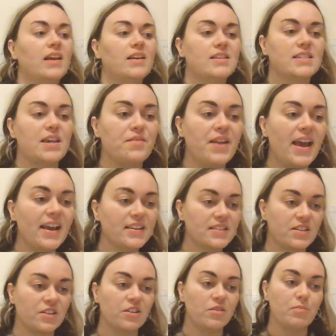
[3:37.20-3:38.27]
So
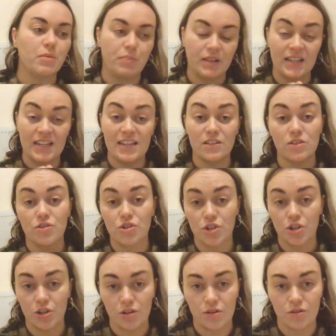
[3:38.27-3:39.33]
next up, please
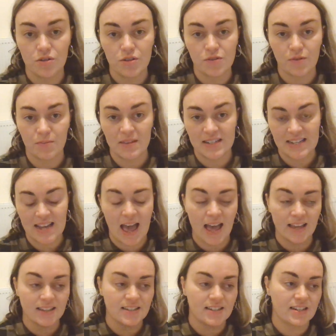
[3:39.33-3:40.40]
choose from the
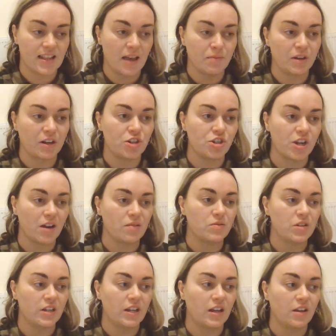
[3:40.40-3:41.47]
text that I'm going to show
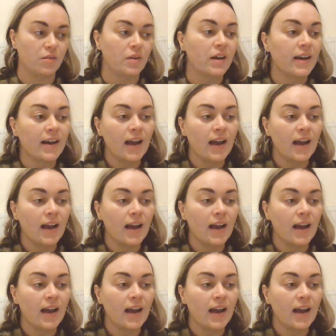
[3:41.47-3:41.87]
to you.